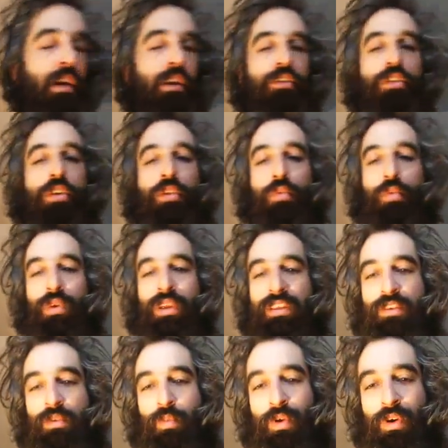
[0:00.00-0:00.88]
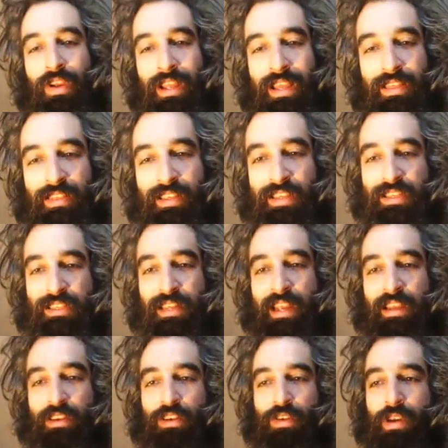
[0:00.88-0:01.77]
So the reason we're in this
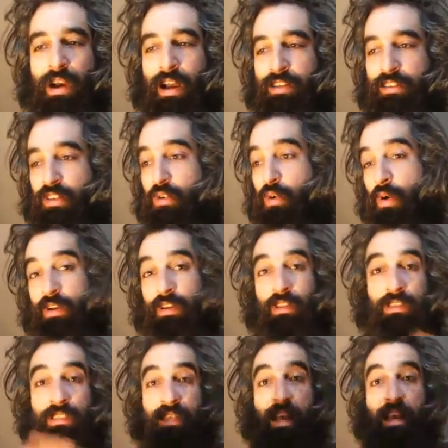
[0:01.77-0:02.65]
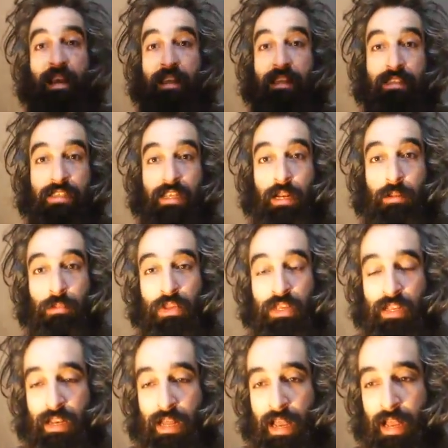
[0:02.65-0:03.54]
state, you guys, according to the science that I'm
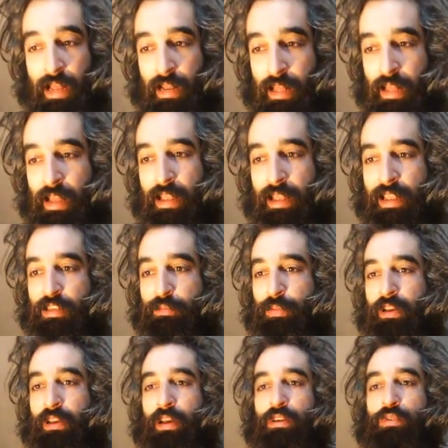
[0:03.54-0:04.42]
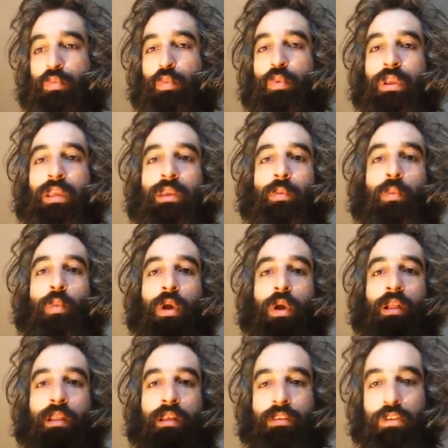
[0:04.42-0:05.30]
looking at, is because we
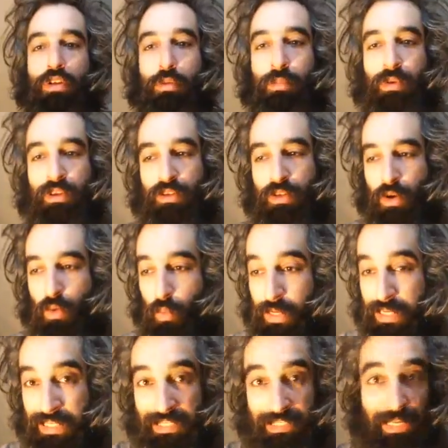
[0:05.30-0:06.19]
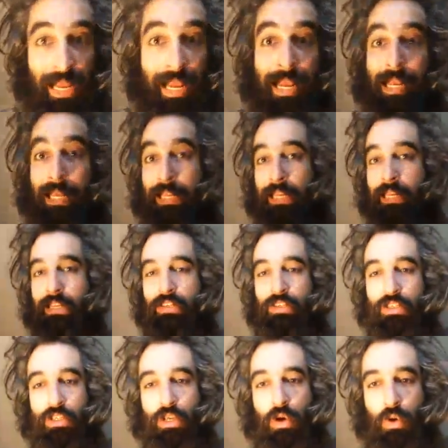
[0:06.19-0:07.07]
will it to be so. We say it is
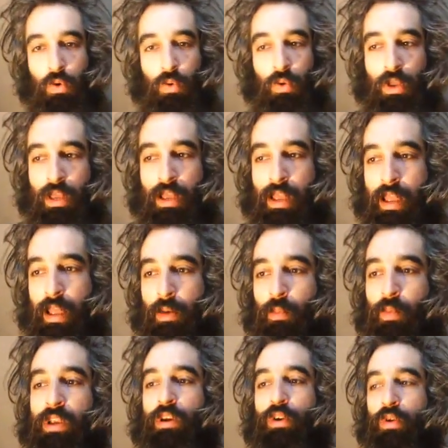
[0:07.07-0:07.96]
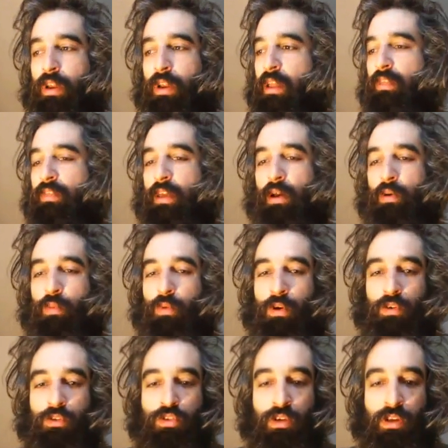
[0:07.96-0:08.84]
so, and we create that
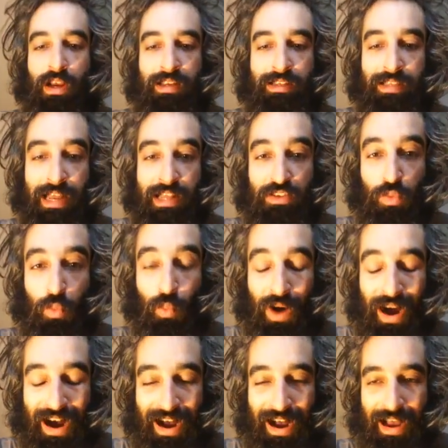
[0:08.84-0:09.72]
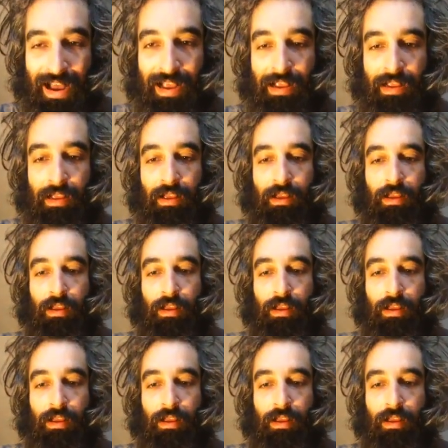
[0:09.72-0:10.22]
world, you guys. That's why,